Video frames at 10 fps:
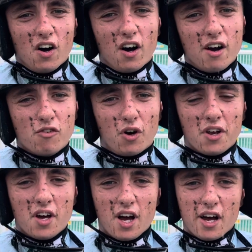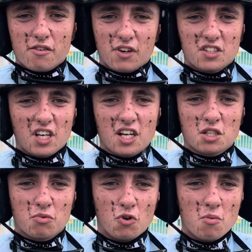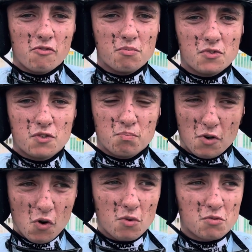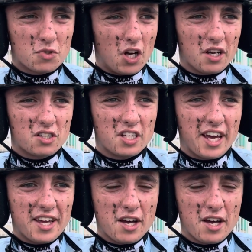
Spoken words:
Hi everyone, a fantastic performance from Tiger today.